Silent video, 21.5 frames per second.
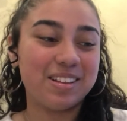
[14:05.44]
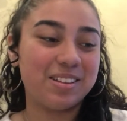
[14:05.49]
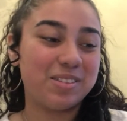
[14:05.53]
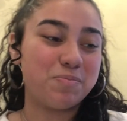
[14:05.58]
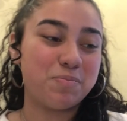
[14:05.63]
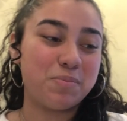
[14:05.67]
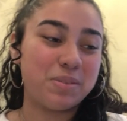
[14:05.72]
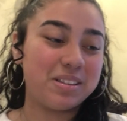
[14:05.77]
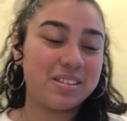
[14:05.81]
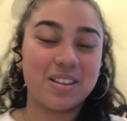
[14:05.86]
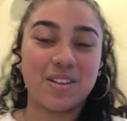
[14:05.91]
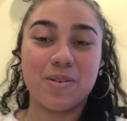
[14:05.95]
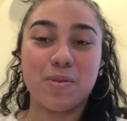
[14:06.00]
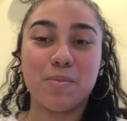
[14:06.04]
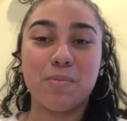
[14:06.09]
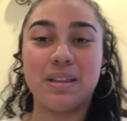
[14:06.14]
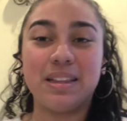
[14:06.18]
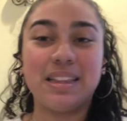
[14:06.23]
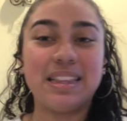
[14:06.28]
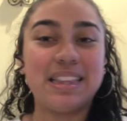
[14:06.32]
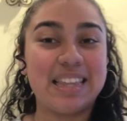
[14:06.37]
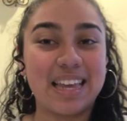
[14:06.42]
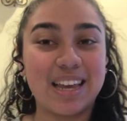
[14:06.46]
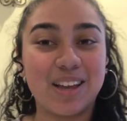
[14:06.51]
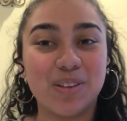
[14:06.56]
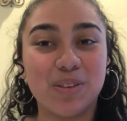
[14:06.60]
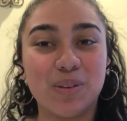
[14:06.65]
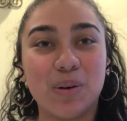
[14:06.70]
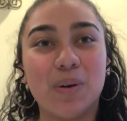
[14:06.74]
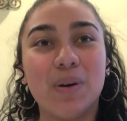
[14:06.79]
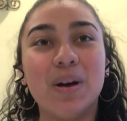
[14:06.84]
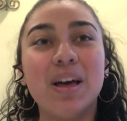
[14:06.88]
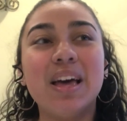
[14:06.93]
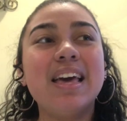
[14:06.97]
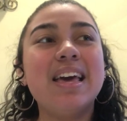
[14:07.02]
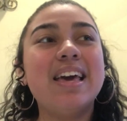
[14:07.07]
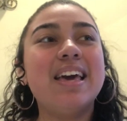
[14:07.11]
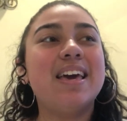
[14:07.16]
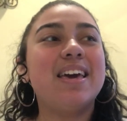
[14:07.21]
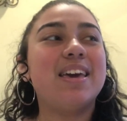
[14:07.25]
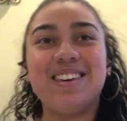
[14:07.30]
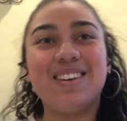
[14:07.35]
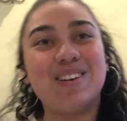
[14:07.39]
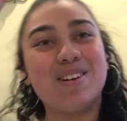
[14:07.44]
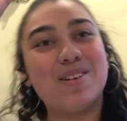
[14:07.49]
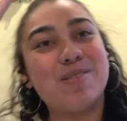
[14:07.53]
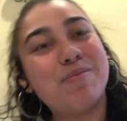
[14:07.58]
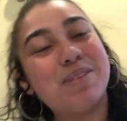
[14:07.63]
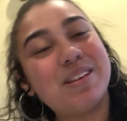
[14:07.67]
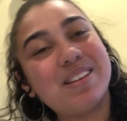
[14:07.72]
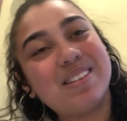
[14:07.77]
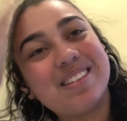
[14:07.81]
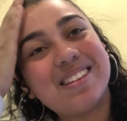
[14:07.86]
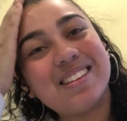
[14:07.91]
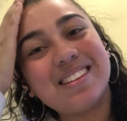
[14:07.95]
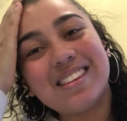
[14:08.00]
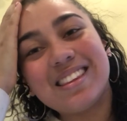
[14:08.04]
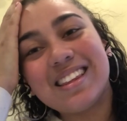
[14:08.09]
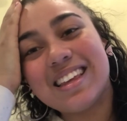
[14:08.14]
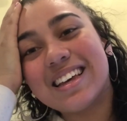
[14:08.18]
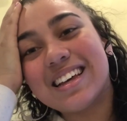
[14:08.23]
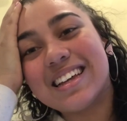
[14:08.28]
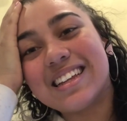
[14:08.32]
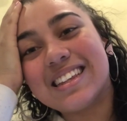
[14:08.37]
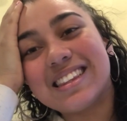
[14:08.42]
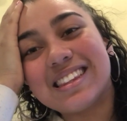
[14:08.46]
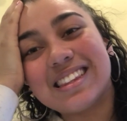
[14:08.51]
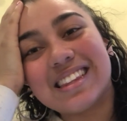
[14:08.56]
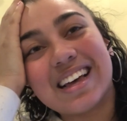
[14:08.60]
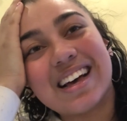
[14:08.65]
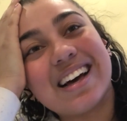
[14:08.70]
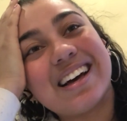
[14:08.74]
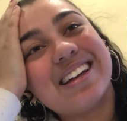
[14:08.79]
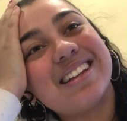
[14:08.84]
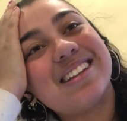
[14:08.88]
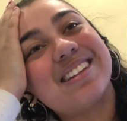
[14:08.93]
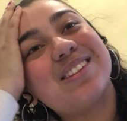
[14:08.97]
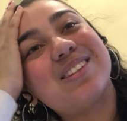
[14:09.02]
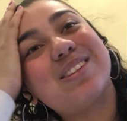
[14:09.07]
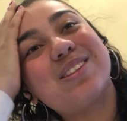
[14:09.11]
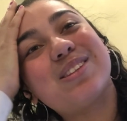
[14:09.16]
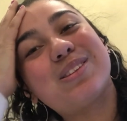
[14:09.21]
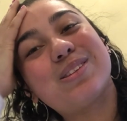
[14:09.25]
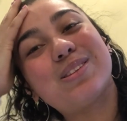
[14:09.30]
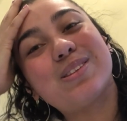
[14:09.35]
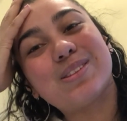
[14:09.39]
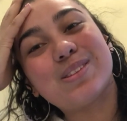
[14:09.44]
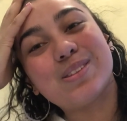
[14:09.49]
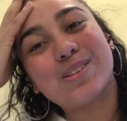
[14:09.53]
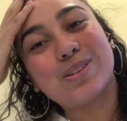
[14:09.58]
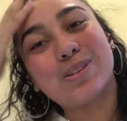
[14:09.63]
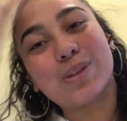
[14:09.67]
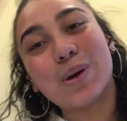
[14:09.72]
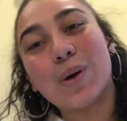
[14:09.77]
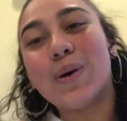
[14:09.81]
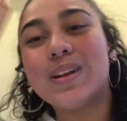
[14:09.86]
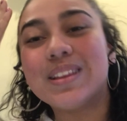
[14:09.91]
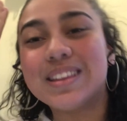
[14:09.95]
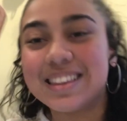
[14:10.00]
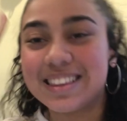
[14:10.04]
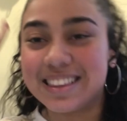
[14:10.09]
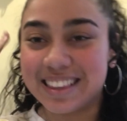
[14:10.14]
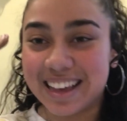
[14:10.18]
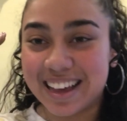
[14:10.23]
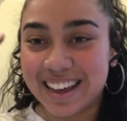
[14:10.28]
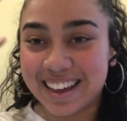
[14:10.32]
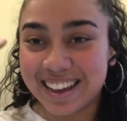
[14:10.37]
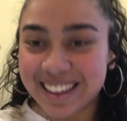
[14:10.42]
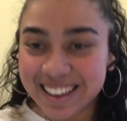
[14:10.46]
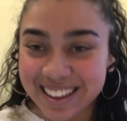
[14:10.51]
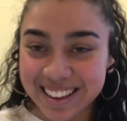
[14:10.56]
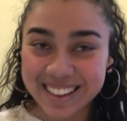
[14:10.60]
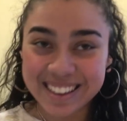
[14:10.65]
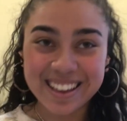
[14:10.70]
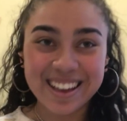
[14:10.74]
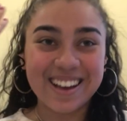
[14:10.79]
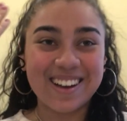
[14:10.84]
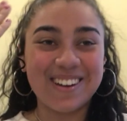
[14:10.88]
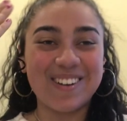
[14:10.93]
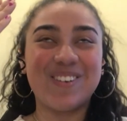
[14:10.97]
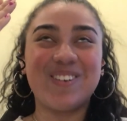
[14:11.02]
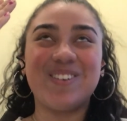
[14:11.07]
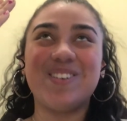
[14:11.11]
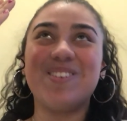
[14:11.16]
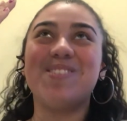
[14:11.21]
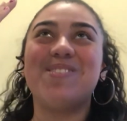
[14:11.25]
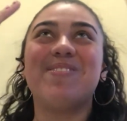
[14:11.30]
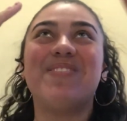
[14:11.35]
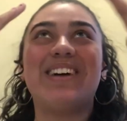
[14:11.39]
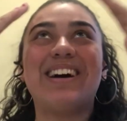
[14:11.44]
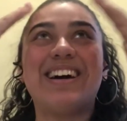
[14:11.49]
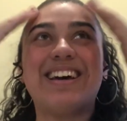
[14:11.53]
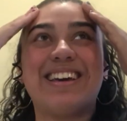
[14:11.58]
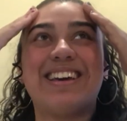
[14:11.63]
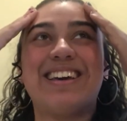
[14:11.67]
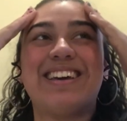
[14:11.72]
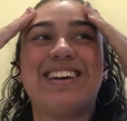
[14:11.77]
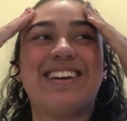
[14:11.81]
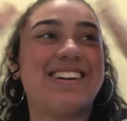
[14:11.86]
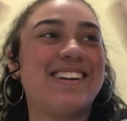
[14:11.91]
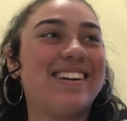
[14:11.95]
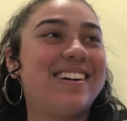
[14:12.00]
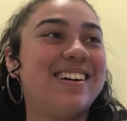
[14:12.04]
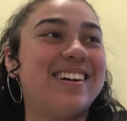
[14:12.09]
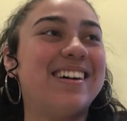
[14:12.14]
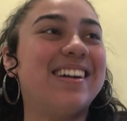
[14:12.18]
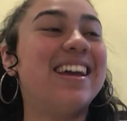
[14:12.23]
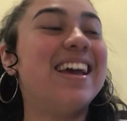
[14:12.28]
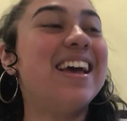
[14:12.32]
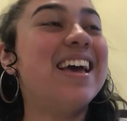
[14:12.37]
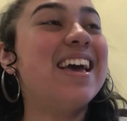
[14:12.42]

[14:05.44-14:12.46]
él me estaba mintiendo. Y yo me sentía tan tonta. Oh my god.